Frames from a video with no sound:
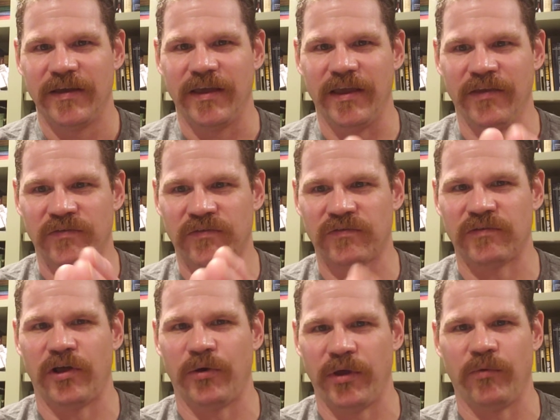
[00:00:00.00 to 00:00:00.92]
is
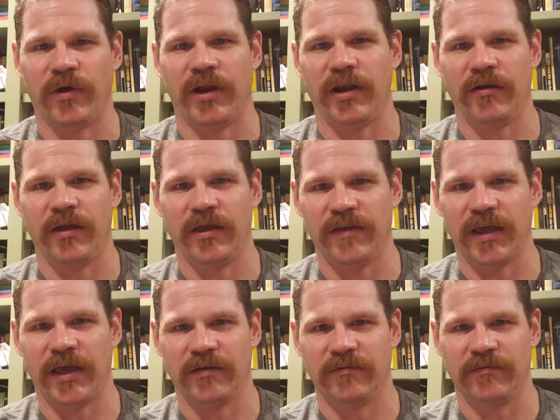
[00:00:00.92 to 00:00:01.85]
slowing one area
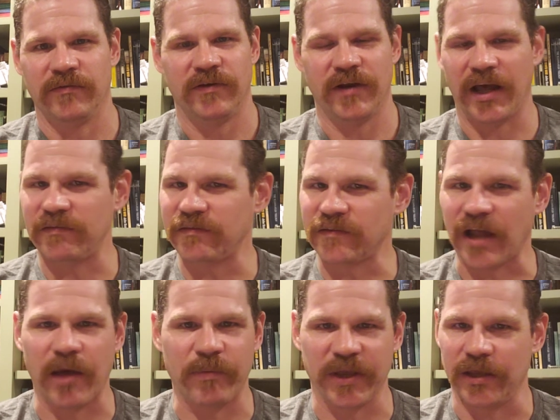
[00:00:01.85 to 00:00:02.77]
down. You're not
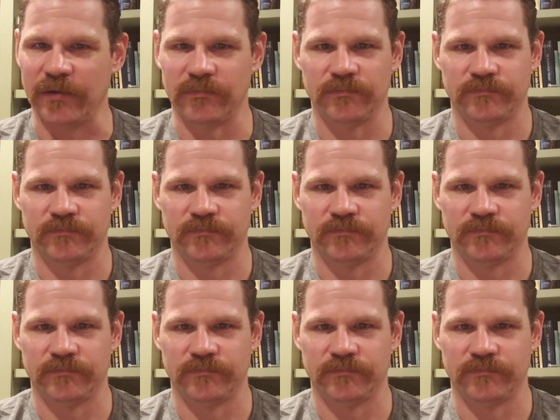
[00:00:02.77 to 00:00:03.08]
stopping it.